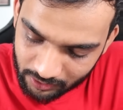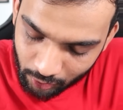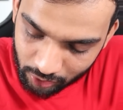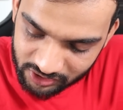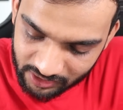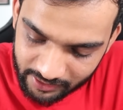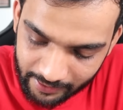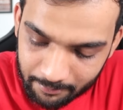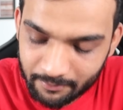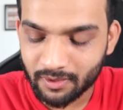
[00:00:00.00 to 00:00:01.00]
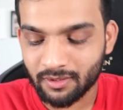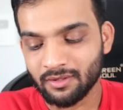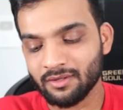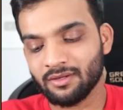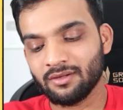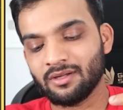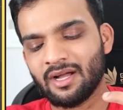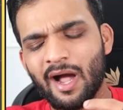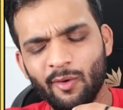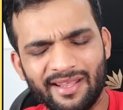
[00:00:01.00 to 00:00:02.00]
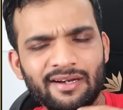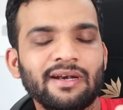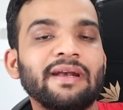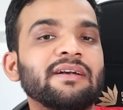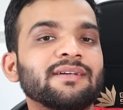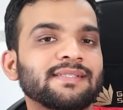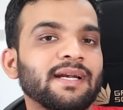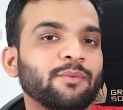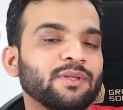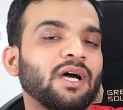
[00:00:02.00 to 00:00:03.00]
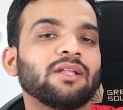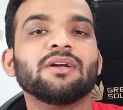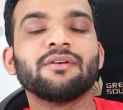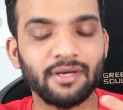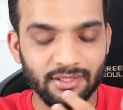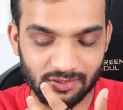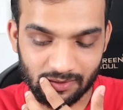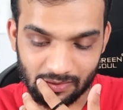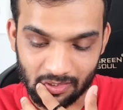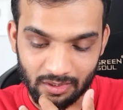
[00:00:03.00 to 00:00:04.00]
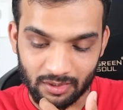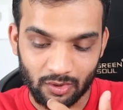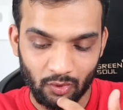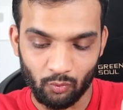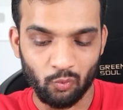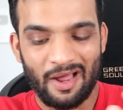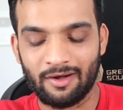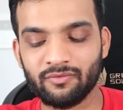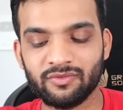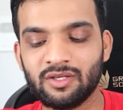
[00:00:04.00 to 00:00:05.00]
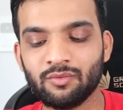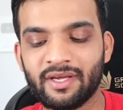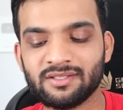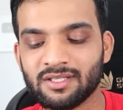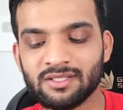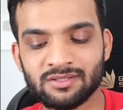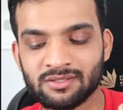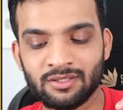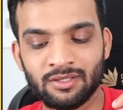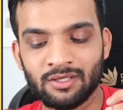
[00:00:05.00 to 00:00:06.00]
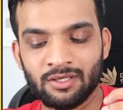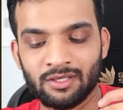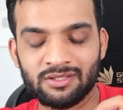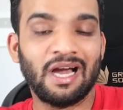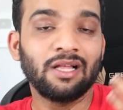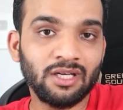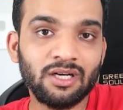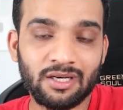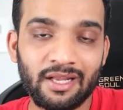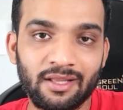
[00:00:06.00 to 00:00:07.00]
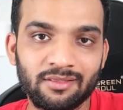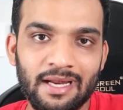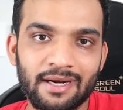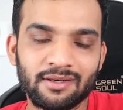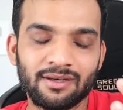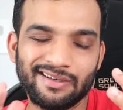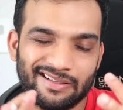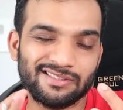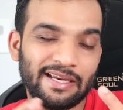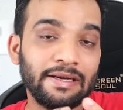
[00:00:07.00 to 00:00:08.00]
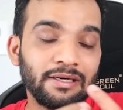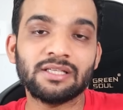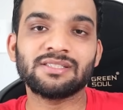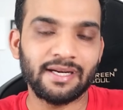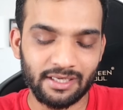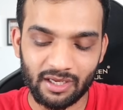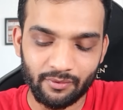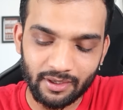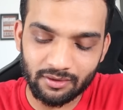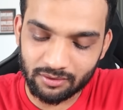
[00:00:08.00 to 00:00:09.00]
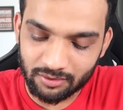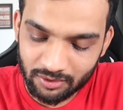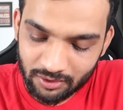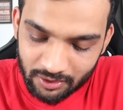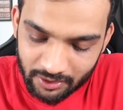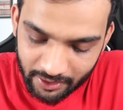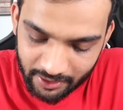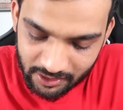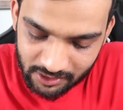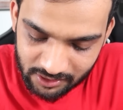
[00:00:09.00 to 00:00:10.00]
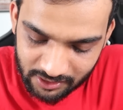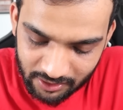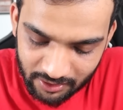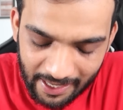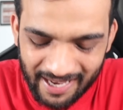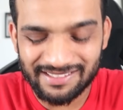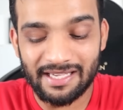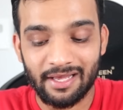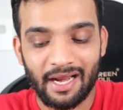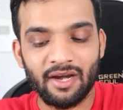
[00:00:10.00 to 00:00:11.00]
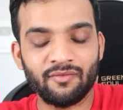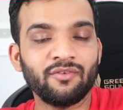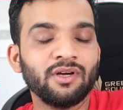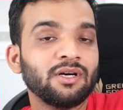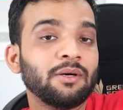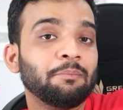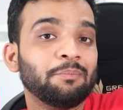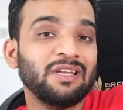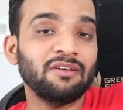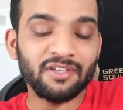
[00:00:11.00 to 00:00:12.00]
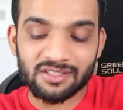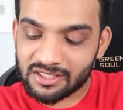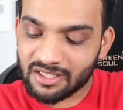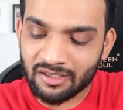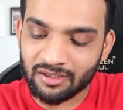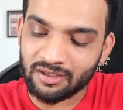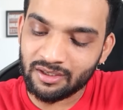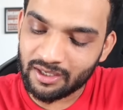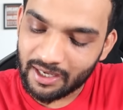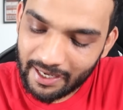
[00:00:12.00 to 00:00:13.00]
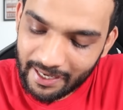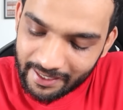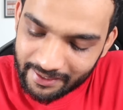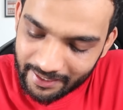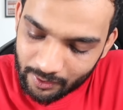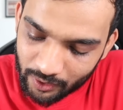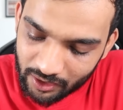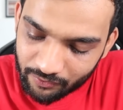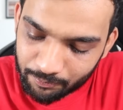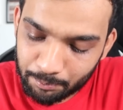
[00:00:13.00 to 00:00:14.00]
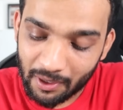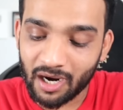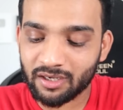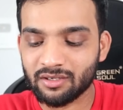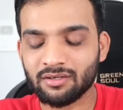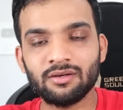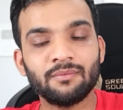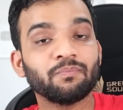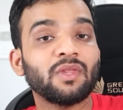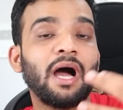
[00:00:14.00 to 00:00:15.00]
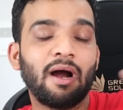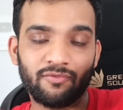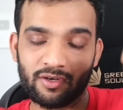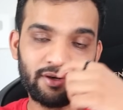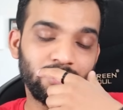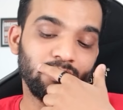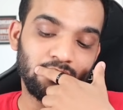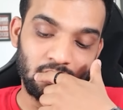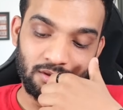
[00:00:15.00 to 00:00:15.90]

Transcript: The dots are there. How can it intersect with other trains? One of the ways is the other train that it is intersecting with is has arrived previously and it will depart after it.